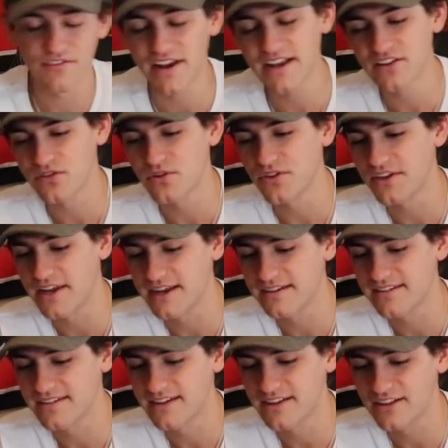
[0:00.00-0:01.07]
Vegas Golden
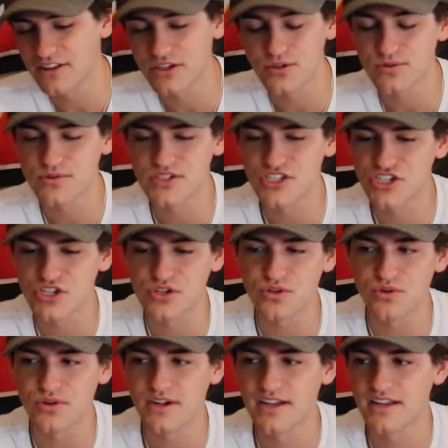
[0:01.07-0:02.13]
Knights lose
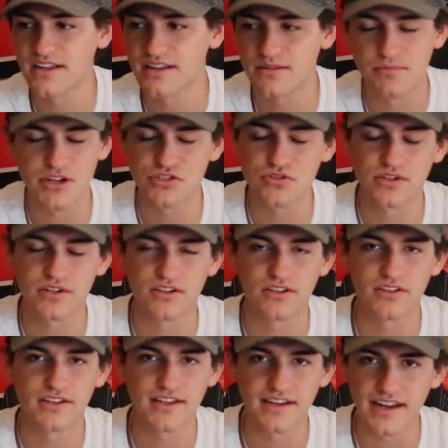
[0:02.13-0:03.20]
to the
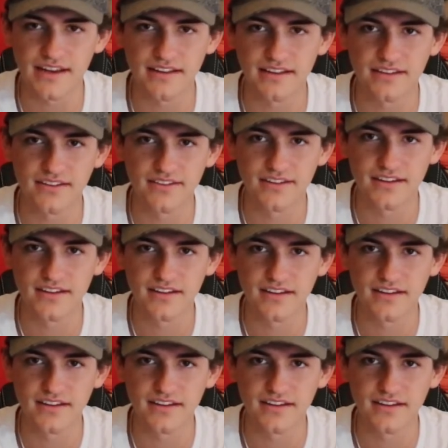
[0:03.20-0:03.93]
Montreal Canadiens.